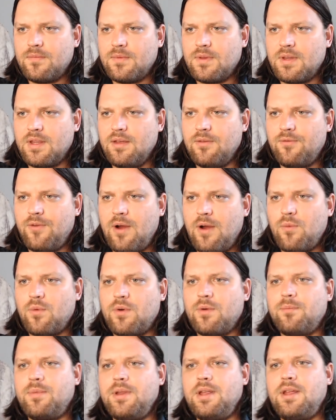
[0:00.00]
If I
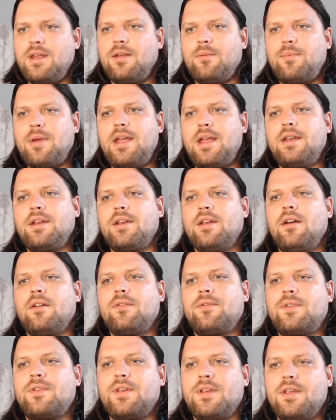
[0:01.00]
weren't being paid
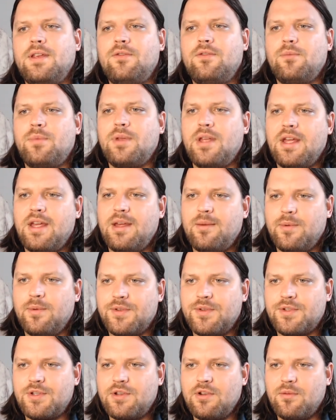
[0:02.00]
enough to even be able
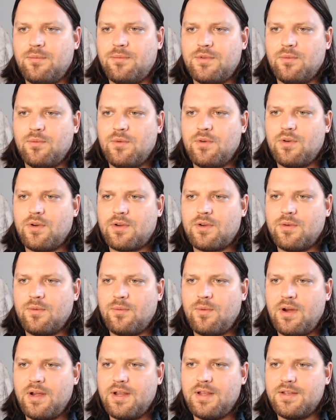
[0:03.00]
to show up to work,
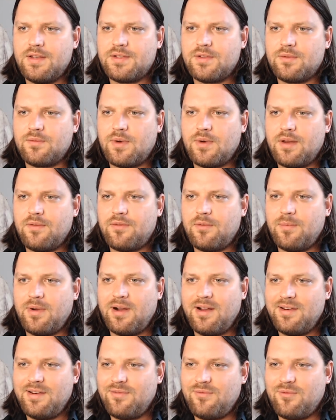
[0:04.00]
why is it right for
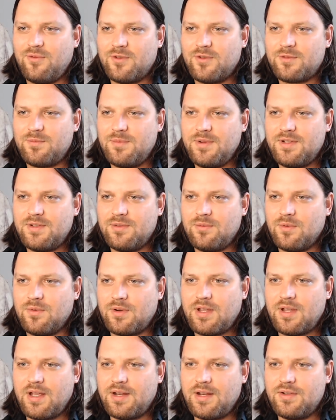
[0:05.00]
Biden to force me to
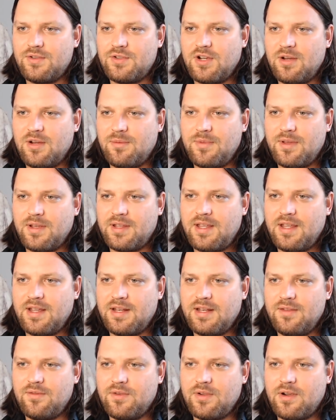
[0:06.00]
work at a job that
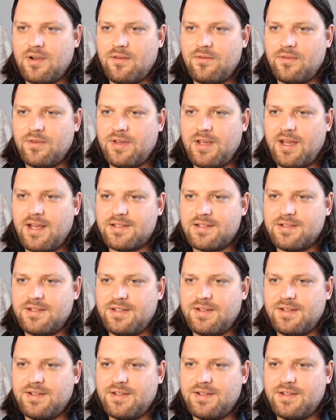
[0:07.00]
can't even cover the gasoline